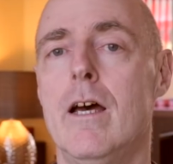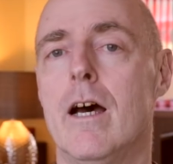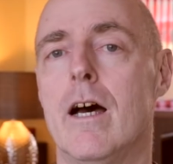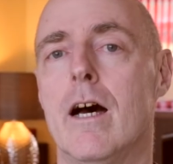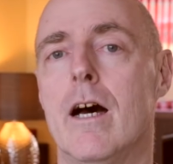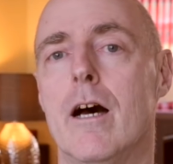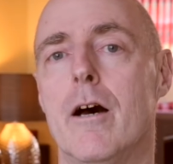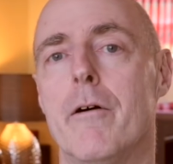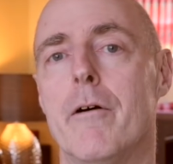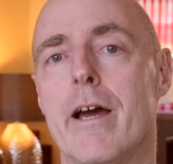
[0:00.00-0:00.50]

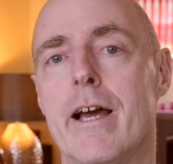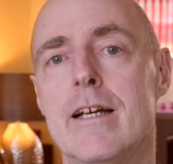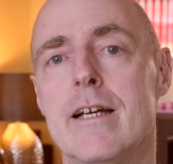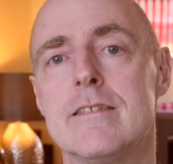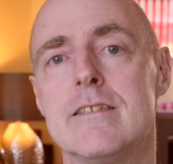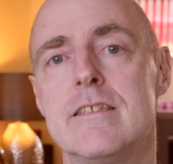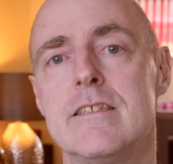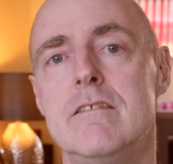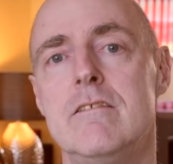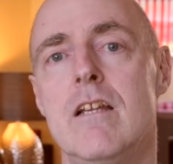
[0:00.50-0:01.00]
Uh,
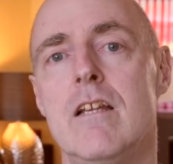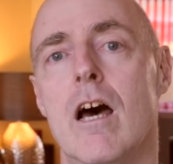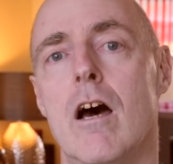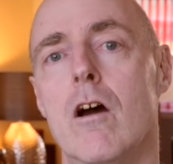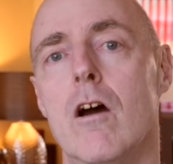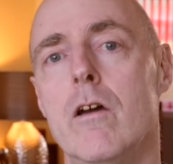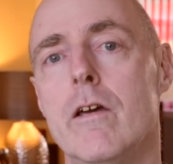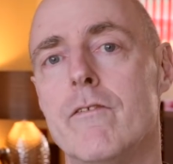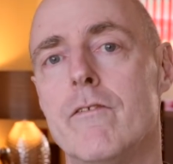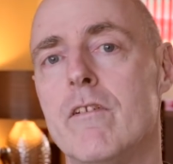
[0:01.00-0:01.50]
as you
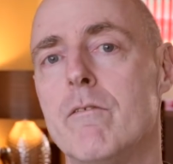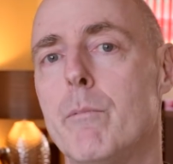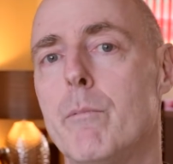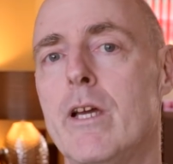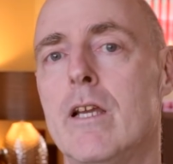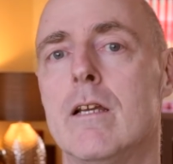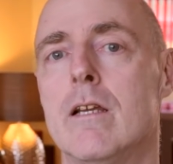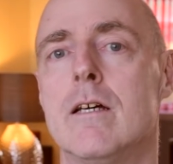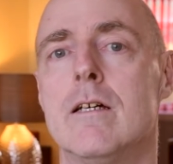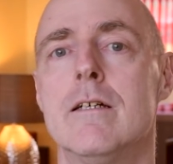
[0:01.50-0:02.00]
know, if you've
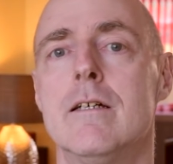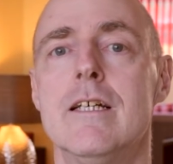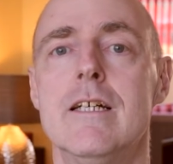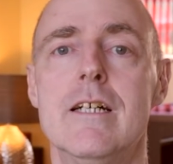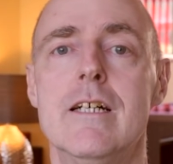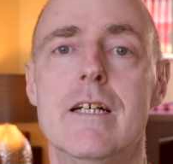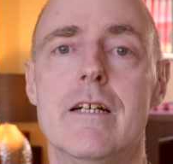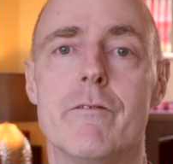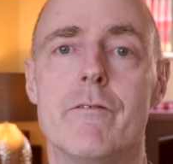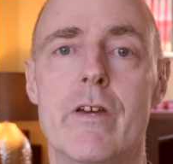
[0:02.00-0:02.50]
been a
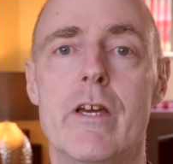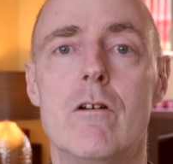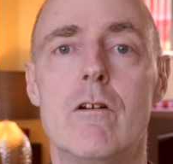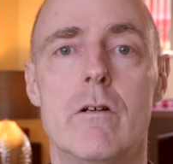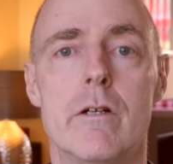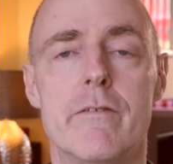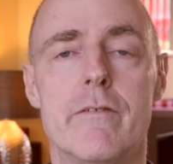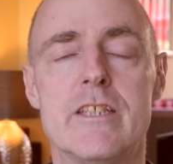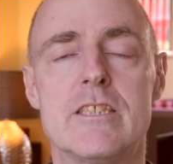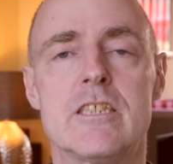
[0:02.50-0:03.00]

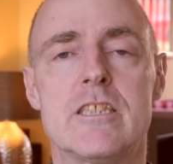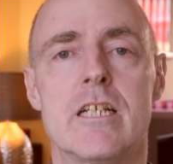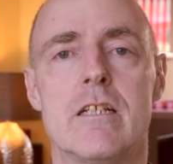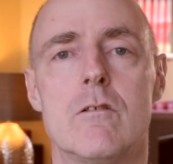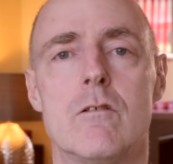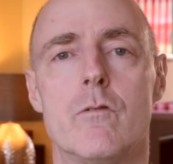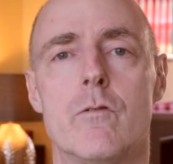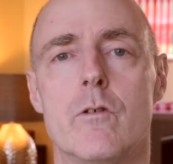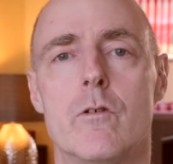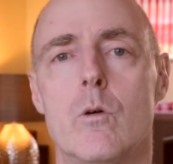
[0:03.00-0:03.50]
viewer of this
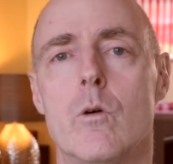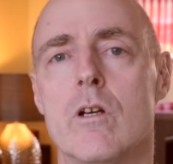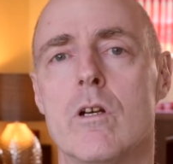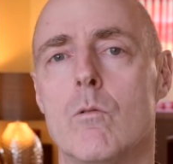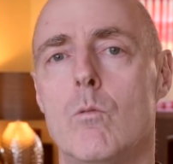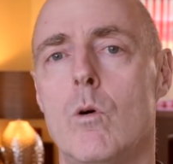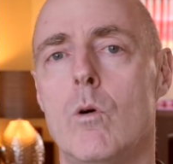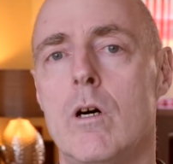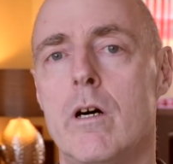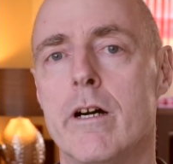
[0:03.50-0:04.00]
channel for quite a
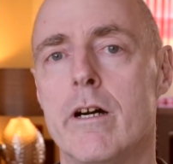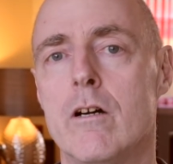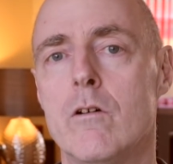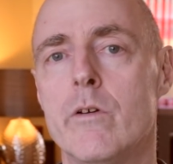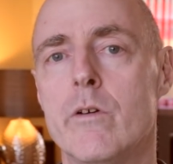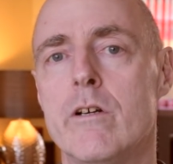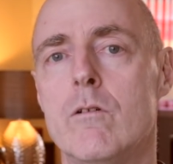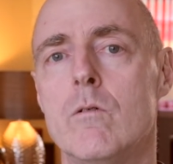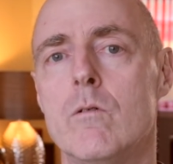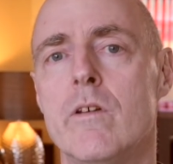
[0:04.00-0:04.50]
while,
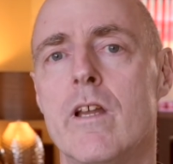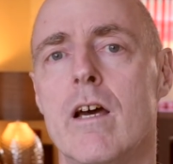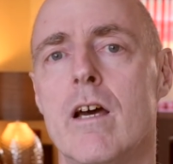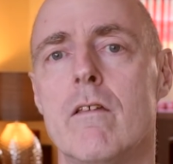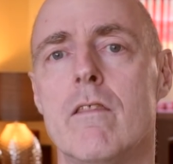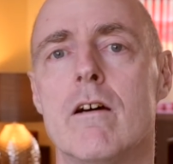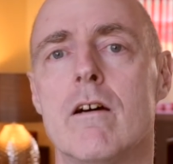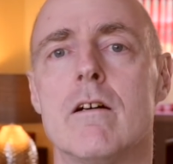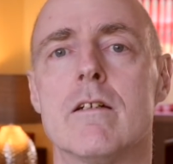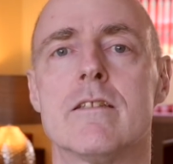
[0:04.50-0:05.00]
you all know
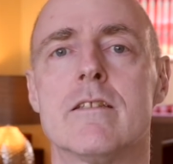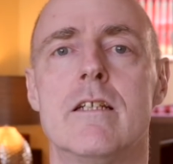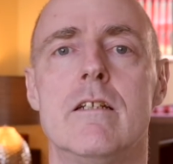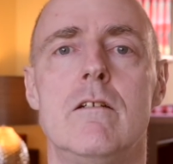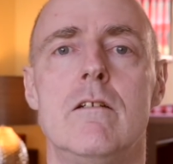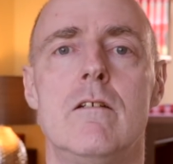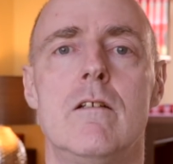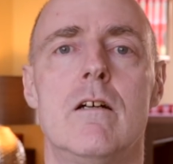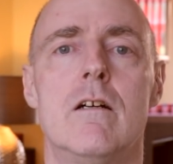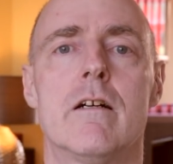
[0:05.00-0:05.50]
that I
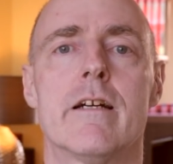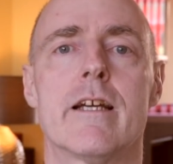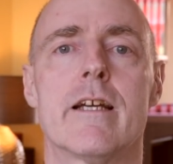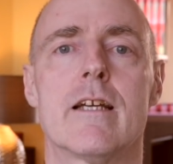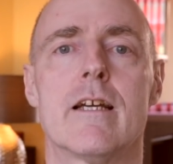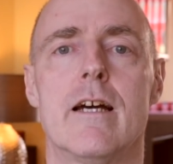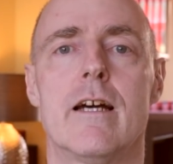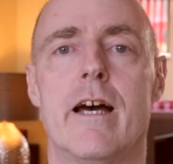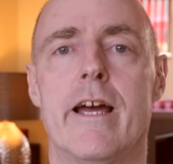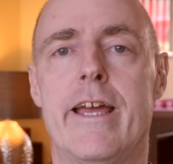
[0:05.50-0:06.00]
do
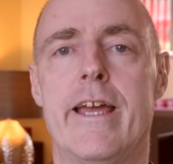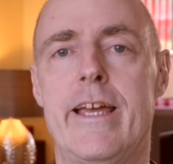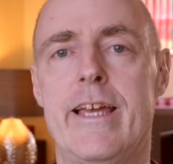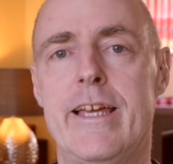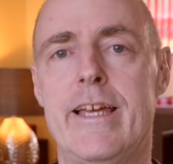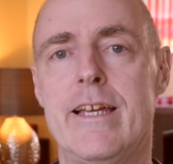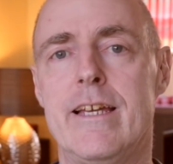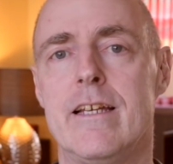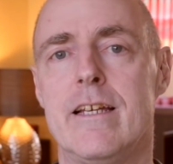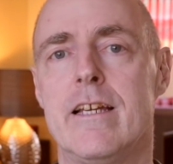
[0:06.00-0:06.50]
like
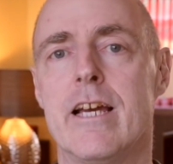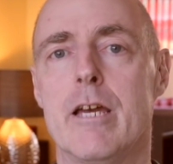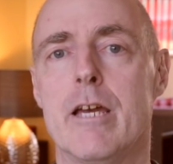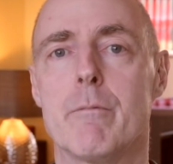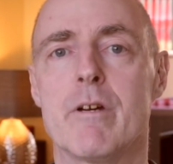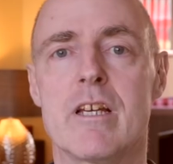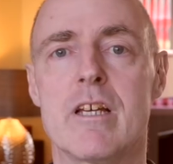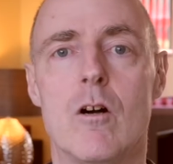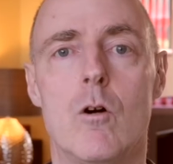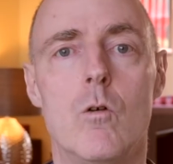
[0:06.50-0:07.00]
a game
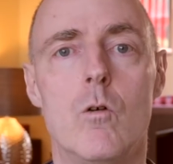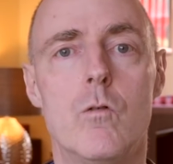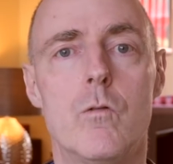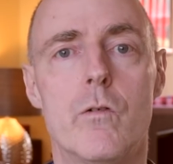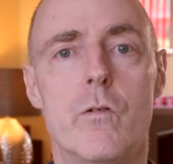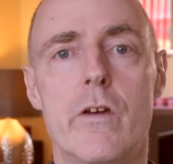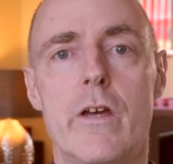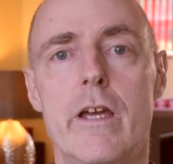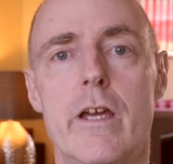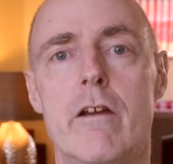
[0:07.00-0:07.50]
of
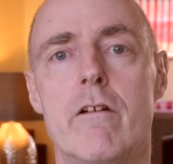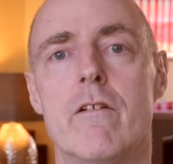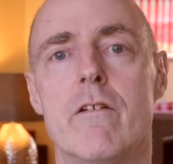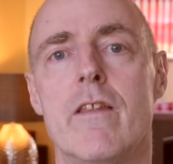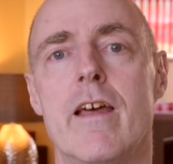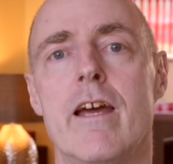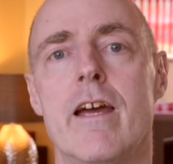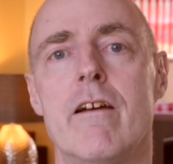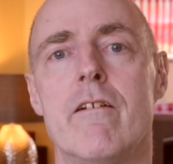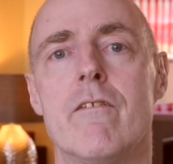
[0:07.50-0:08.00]
golf here or
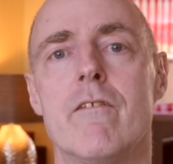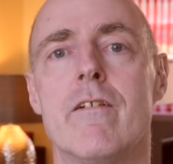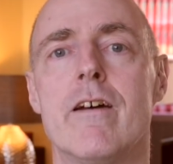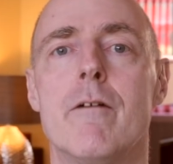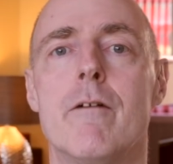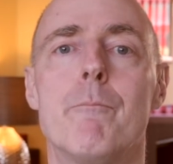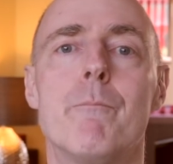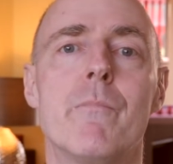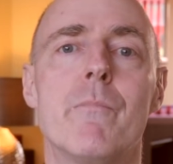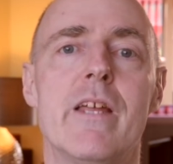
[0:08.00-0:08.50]
there
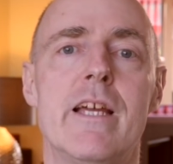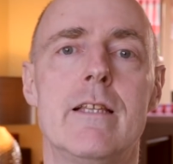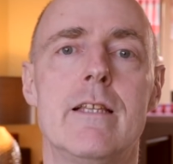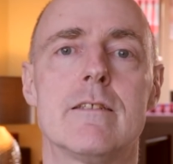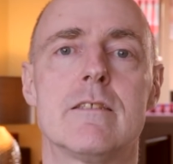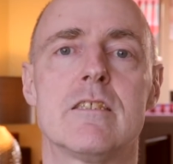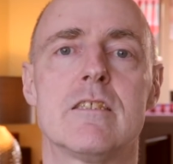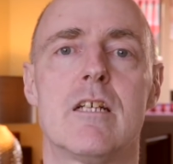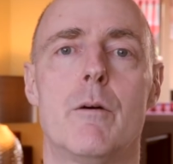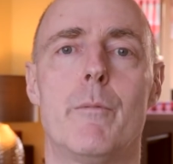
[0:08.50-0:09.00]
um, in the
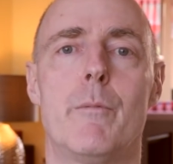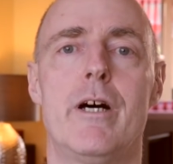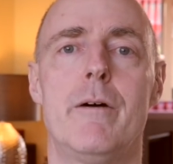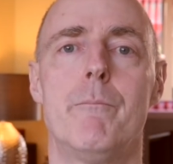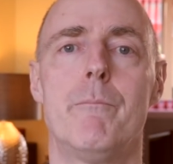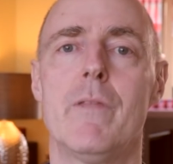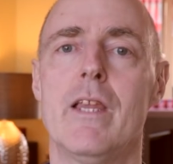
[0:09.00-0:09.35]
summer.